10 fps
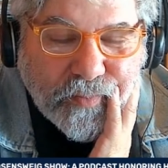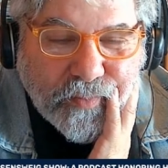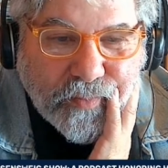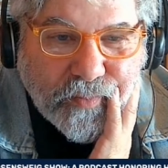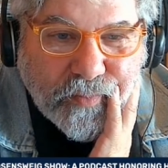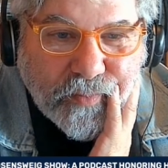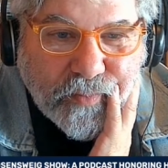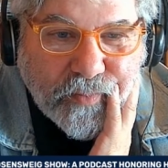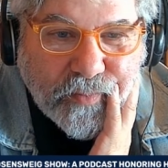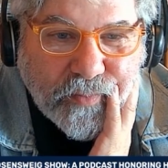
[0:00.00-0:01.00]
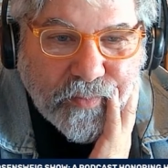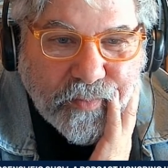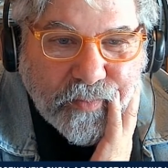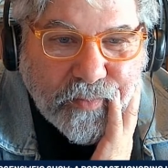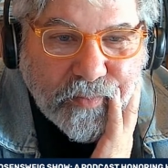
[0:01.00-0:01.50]

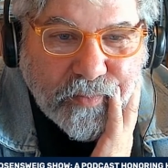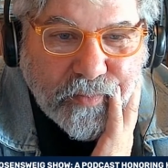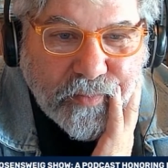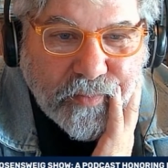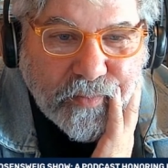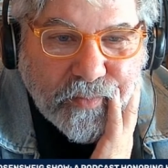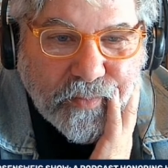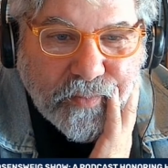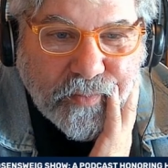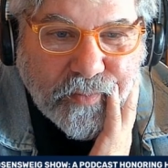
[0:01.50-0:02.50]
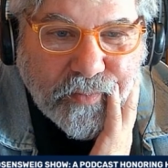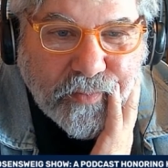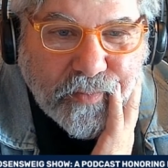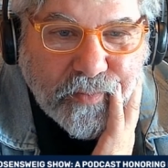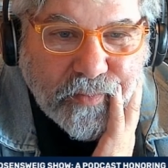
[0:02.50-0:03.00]

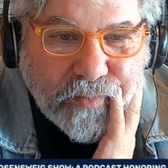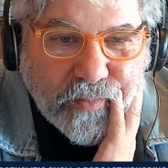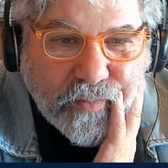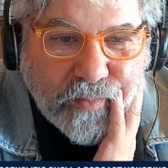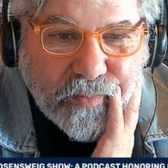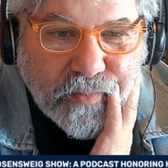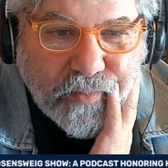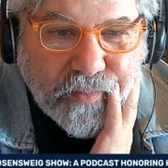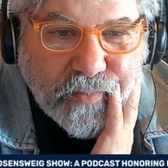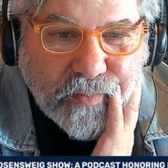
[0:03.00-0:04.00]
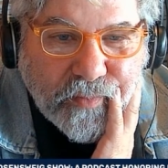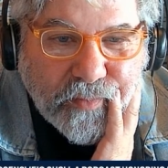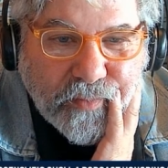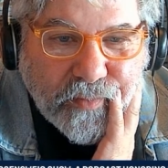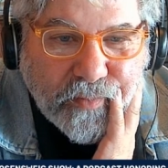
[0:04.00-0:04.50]

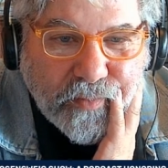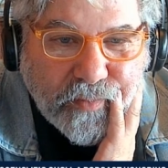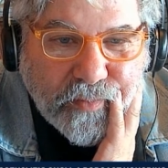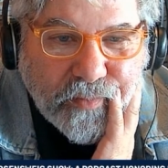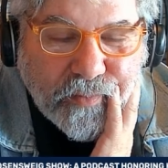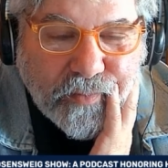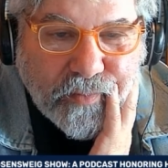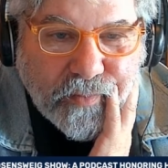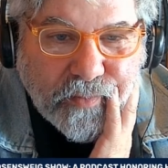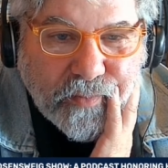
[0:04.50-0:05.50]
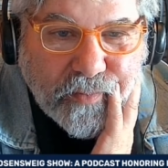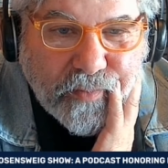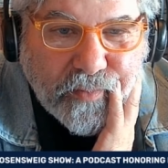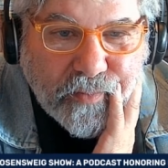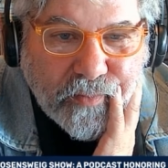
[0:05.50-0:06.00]

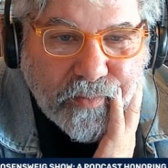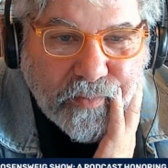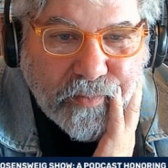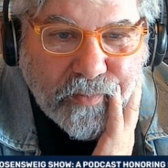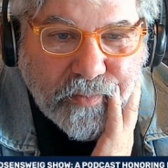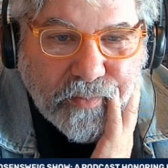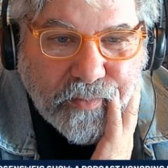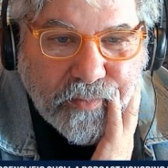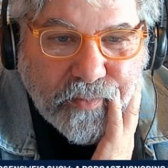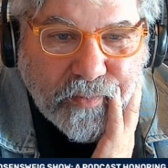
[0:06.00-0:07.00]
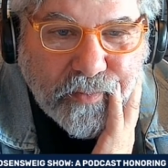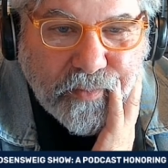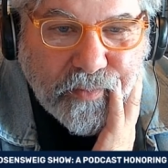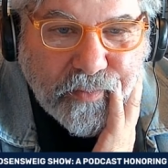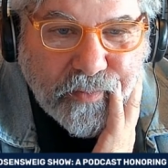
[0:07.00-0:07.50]

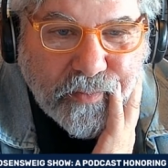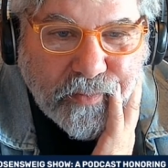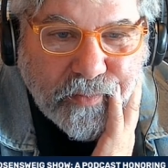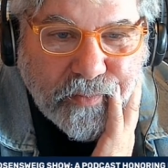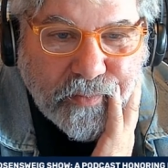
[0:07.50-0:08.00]
This person isn't speaking.